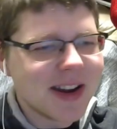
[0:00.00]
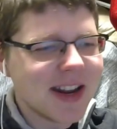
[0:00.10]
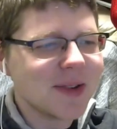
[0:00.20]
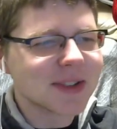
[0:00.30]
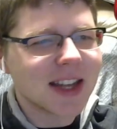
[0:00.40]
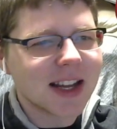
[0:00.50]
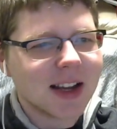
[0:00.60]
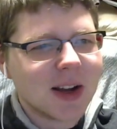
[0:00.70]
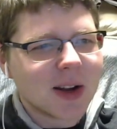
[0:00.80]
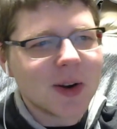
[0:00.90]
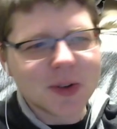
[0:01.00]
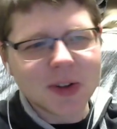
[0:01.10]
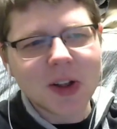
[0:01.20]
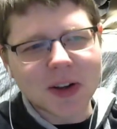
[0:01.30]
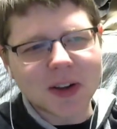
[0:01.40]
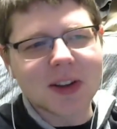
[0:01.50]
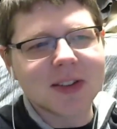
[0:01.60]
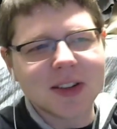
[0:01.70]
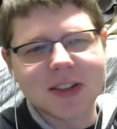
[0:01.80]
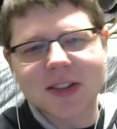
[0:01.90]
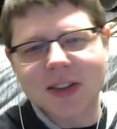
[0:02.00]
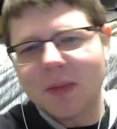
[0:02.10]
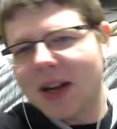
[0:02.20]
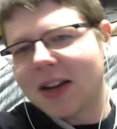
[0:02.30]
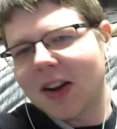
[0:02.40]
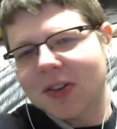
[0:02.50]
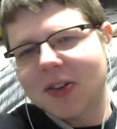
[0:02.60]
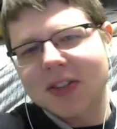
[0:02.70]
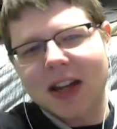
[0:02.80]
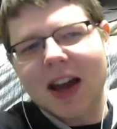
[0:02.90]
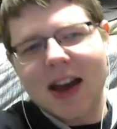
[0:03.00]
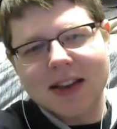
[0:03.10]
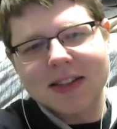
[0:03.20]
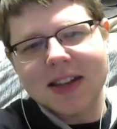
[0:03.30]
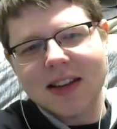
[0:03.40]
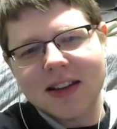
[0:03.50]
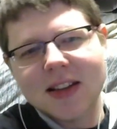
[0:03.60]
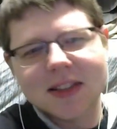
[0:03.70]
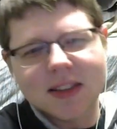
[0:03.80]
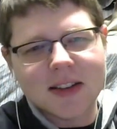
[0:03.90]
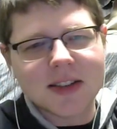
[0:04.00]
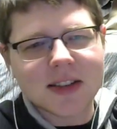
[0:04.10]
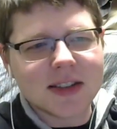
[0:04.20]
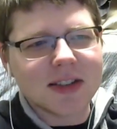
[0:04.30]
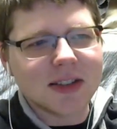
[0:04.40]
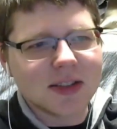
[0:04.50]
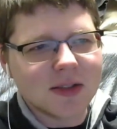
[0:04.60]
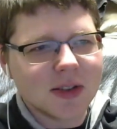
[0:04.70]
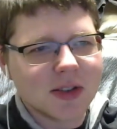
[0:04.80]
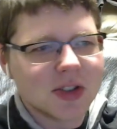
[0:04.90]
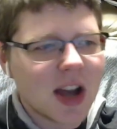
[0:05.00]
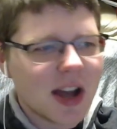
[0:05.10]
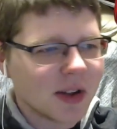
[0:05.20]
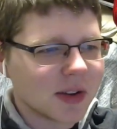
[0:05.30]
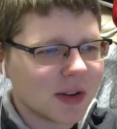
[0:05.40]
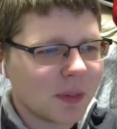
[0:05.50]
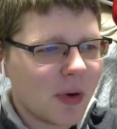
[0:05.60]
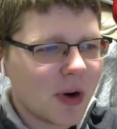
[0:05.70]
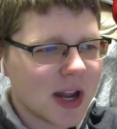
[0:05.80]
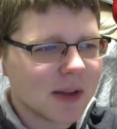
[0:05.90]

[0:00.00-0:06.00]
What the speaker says: he was like, no, look, it's the main character's a guy. See, it's a child, boy,